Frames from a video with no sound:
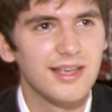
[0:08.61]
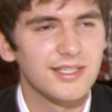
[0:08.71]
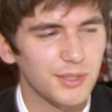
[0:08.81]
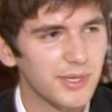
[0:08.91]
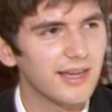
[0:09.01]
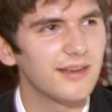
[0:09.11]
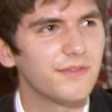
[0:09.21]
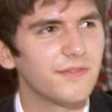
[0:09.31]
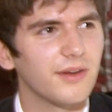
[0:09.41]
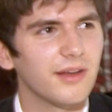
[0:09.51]
So we kind of,
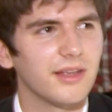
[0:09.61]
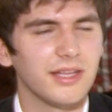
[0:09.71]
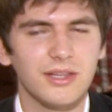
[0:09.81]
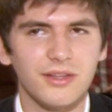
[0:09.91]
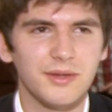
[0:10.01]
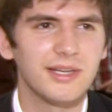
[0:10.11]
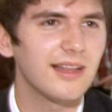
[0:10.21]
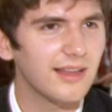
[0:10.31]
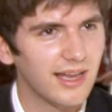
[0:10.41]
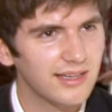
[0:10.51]
you
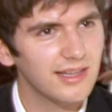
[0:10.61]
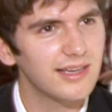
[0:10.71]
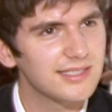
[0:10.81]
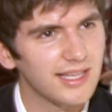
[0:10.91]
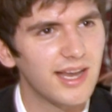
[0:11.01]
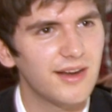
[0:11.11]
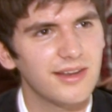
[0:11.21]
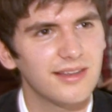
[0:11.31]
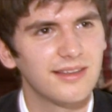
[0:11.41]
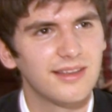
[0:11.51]
analyse that area